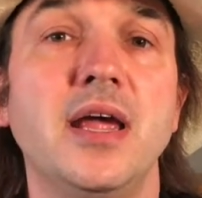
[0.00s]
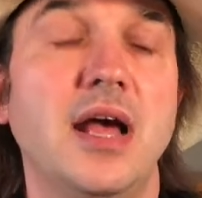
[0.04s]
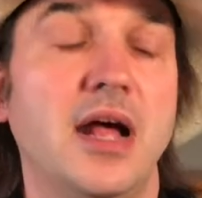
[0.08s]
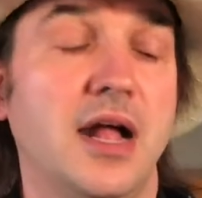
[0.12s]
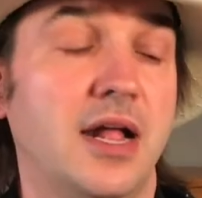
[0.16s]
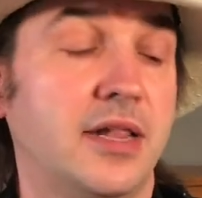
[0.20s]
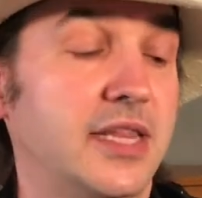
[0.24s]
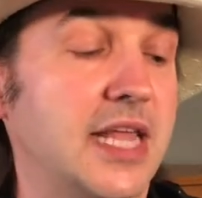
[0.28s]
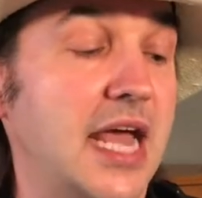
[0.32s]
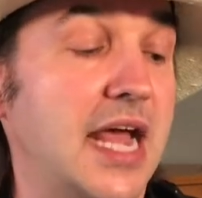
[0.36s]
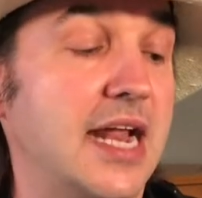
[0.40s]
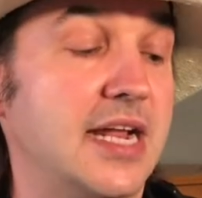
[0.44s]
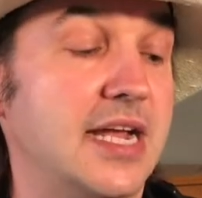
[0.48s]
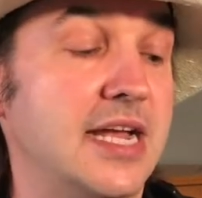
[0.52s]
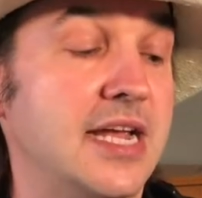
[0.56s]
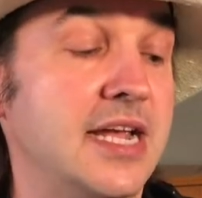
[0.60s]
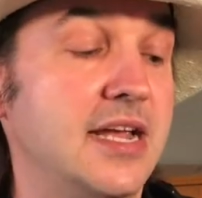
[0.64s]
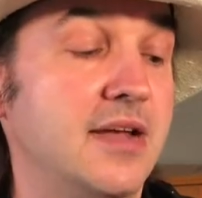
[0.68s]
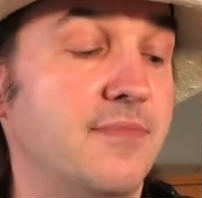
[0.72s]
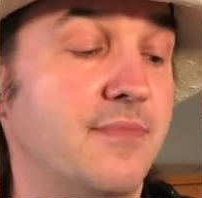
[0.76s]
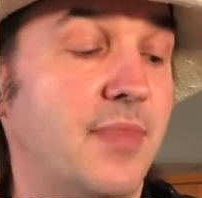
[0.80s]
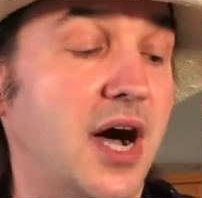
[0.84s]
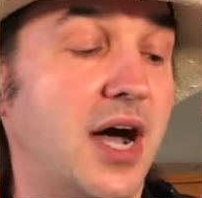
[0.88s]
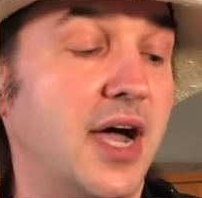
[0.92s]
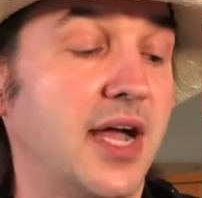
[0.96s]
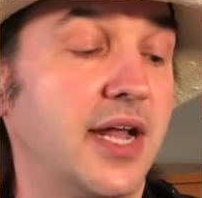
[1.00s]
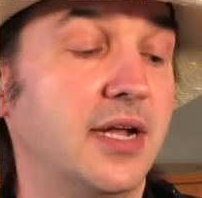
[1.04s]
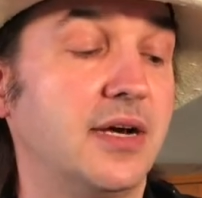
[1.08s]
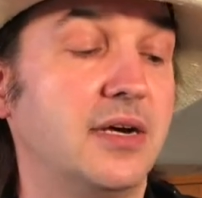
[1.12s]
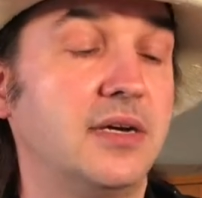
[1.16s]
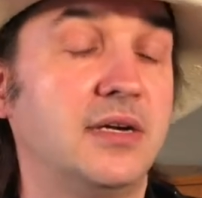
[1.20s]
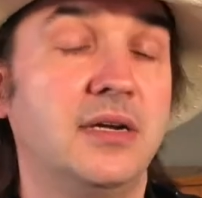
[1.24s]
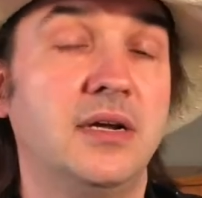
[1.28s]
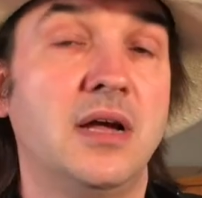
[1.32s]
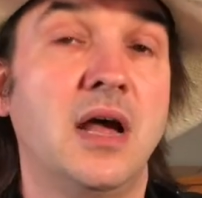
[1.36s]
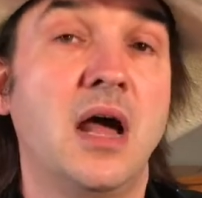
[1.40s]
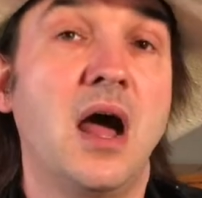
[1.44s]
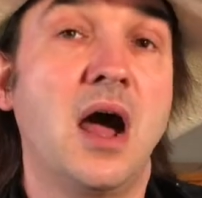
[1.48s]
and then E
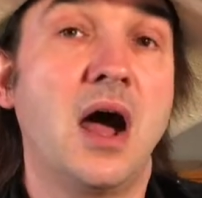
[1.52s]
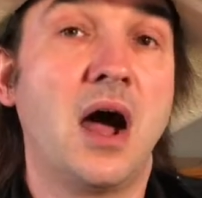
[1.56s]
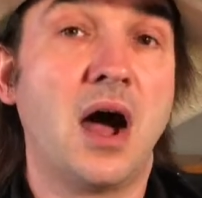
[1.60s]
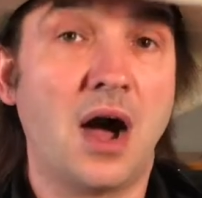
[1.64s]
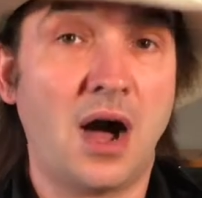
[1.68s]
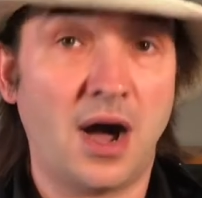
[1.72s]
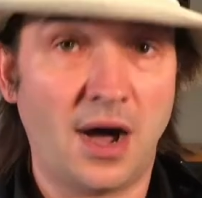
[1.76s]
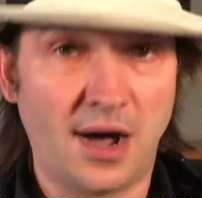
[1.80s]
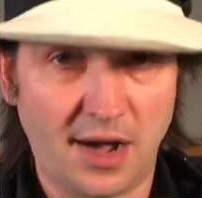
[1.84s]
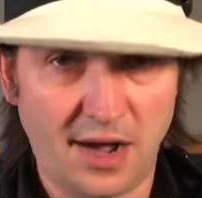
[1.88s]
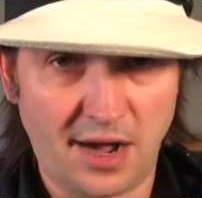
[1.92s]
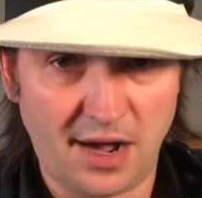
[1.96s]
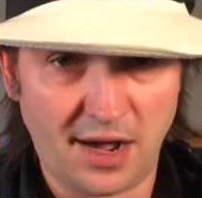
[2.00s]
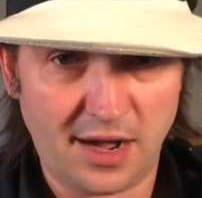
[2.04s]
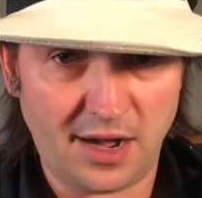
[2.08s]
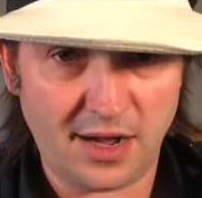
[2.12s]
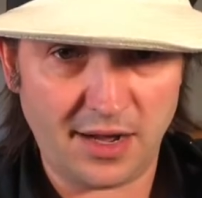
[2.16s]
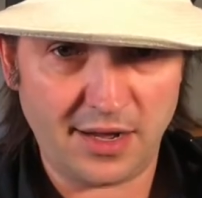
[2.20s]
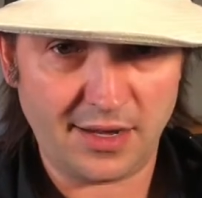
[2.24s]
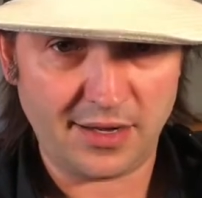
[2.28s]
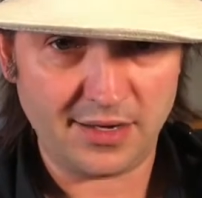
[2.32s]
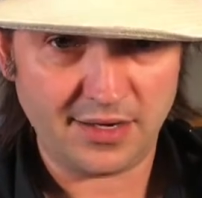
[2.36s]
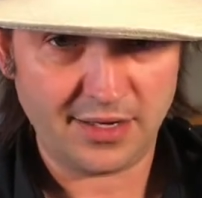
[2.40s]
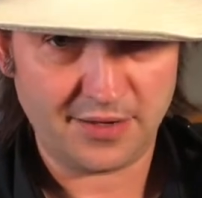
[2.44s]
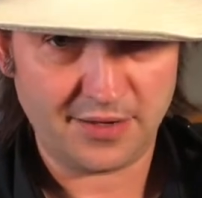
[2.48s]
minor, heart,